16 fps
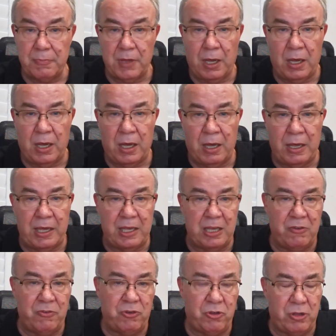It
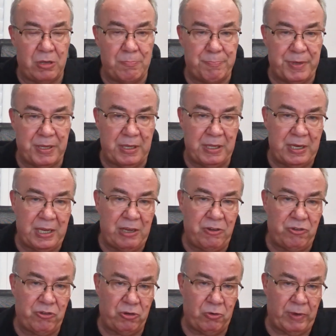gives you the ability
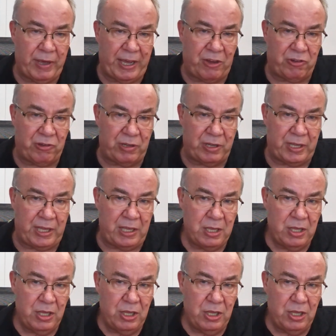to actually